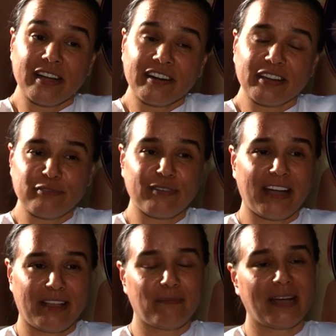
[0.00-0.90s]
are
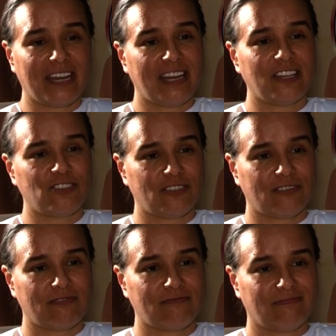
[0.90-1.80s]
divine by nature.
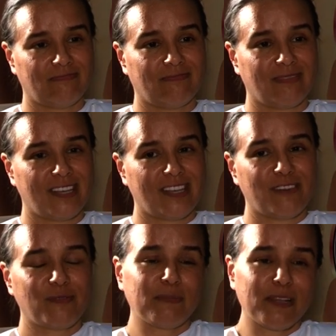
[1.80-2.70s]

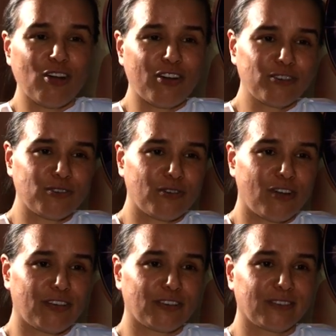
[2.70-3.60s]
We belong to
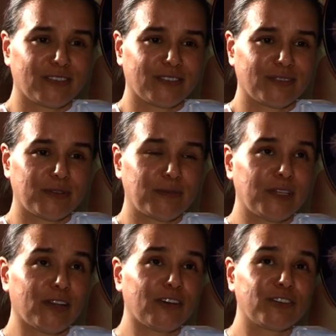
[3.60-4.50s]
God. We
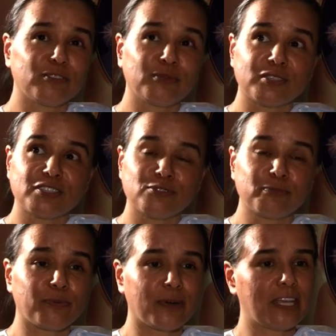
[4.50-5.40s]
belong to a
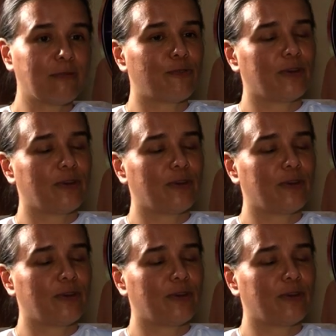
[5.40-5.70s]
supreme